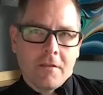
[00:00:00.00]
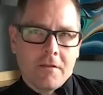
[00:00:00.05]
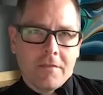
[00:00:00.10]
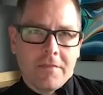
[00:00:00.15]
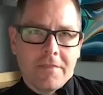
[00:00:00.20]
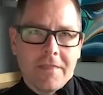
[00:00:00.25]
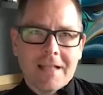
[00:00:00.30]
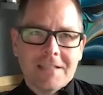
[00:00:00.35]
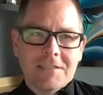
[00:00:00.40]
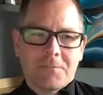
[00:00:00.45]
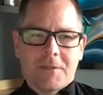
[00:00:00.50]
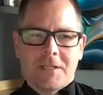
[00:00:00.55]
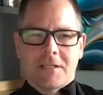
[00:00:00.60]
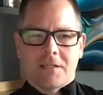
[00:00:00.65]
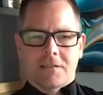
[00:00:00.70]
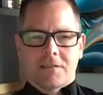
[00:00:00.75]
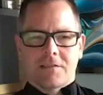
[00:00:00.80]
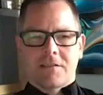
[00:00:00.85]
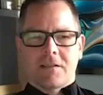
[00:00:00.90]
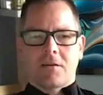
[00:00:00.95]
That's
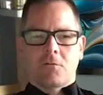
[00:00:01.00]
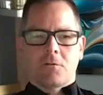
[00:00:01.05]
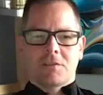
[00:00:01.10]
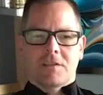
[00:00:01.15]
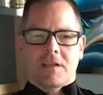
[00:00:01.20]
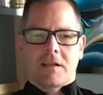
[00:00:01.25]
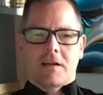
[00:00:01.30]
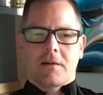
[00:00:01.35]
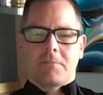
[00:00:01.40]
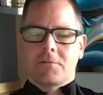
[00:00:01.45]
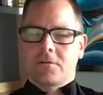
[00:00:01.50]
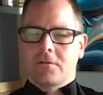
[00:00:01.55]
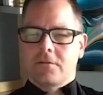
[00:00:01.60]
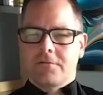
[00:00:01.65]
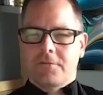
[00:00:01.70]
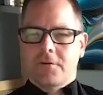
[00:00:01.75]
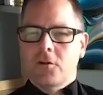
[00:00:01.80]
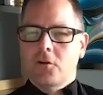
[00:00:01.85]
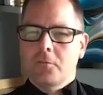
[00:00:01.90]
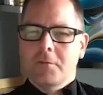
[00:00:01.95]
because there was that
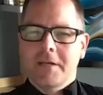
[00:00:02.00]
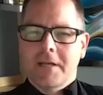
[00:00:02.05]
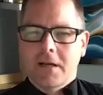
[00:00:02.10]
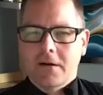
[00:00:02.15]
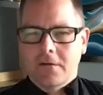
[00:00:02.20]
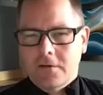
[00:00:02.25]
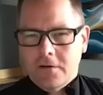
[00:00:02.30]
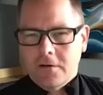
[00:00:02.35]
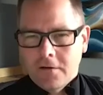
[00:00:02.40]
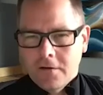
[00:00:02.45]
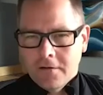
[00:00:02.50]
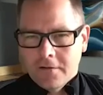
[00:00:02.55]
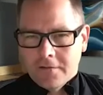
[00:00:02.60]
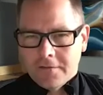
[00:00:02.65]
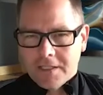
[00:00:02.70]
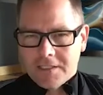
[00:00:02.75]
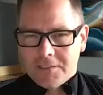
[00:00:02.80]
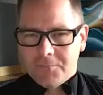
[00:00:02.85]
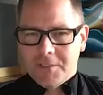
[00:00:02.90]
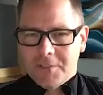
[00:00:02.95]
opportunity for human error.
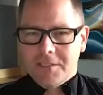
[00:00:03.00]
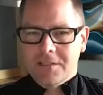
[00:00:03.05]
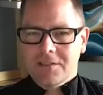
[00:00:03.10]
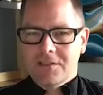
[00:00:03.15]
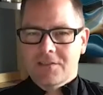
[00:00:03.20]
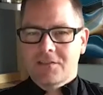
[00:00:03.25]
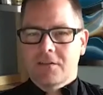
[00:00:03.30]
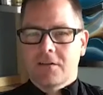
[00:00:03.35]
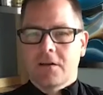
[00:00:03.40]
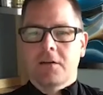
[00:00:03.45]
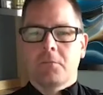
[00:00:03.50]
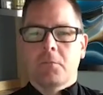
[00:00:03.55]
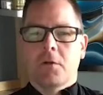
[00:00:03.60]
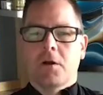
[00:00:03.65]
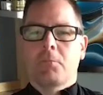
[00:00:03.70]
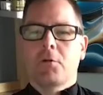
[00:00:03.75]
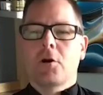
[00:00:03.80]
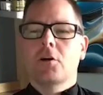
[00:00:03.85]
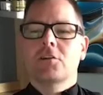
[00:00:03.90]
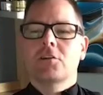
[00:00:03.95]
That's because a
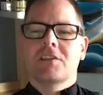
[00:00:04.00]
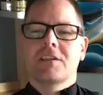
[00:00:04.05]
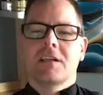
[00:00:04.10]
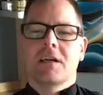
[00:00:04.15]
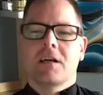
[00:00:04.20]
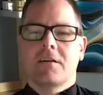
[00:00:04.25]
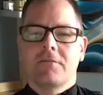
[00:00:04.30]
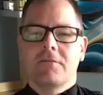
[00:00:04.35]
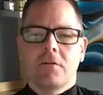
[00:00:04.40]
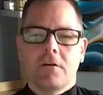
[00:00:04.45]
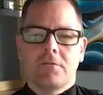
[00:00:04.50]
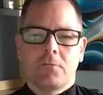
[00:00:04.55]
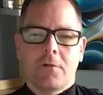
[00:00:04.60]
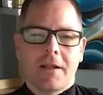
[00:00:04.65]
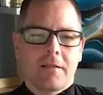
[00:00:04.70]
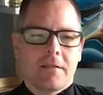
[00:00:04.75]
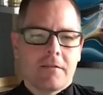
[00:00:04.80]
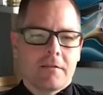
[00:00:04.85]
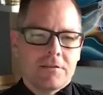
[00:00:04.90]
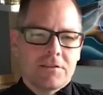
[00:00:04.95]
person got involved
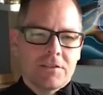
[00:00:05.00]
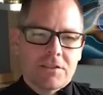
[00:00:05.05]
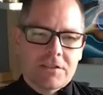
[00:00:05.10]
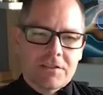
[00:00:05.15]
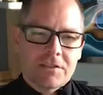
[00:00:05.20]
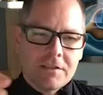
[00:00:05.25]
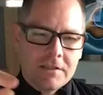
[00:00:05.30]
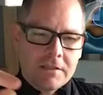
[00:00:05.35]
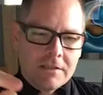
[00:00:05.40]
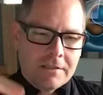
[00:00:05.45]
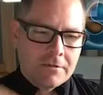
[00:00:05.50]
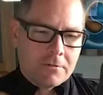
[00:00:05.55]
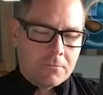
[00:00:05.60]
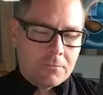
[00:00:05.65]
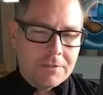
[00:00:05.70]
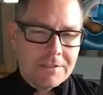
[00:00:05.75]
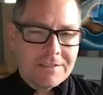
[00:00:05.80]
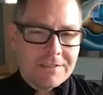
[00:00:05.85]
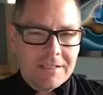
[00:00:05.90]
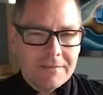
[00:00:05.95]
rather than just
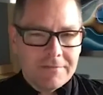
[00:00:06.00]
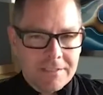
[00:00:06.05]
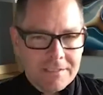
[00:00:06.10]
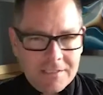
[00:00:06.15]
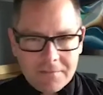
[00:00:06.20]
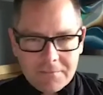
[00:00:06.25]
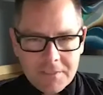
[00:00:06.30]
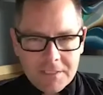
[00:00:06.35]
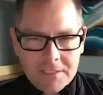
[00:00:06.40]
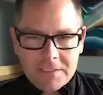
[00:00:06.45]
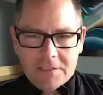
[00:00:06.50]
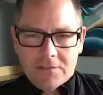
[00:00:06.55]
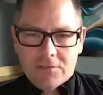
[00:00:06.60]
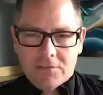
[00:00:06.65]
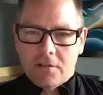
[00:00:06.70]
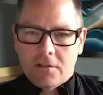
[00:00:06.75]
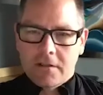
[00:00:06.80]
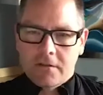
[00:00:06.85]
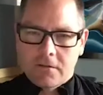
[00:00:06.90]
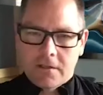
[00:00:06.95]
receiving something
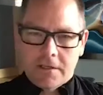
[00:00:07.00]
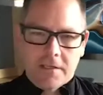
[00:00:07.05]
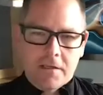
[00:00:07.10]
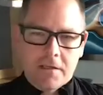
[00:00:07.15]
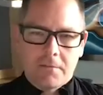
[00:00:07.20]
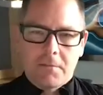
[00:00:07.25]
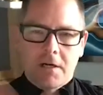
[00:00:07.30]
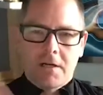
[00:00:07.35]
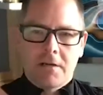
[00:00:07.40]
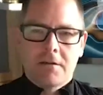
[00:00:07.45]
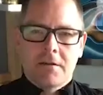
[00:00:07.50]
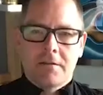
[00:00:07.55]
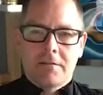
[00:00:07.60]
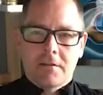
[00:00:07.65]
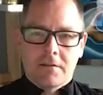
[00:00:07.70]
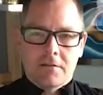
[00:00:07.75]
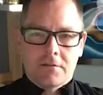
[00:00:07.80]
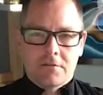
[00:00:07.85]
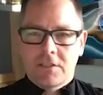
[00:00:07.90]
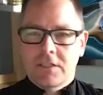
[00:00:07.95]
digitally, clicking a button, and
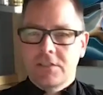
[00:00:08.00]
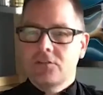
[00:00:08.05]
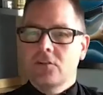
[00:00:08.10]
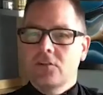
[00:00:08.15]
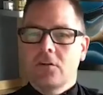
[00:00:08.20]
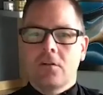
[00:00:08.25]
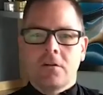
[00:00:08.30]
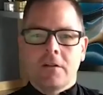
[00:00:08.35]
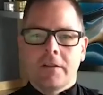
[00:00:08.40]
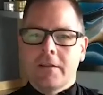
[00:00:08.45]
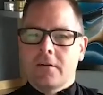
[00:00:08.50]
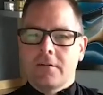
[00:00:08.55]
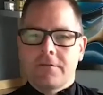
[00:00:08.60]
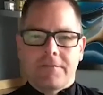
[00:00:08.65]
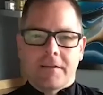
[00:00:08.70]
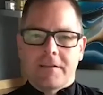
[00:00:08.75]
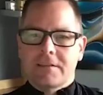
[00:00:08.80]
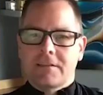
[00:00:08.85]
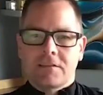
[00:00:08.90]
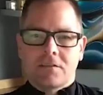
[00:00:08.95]
the digital
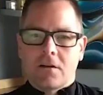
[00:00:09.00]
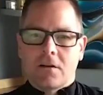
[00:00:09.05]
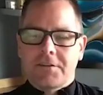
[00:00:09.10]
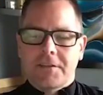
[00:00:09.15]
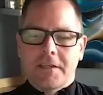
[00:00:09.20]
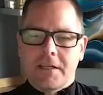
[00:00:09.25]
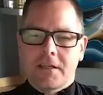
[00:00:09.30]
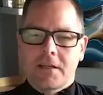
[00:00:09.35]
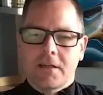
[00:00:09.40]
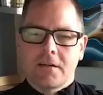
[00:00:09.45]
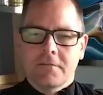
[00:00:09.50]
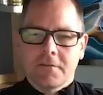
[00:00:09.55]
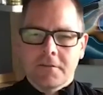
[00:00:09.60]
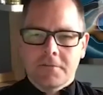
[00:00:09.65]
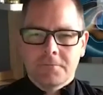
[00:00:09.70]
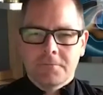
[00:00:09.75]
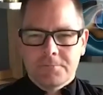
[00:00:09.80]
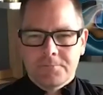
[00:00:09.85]
interfaces all take care of it.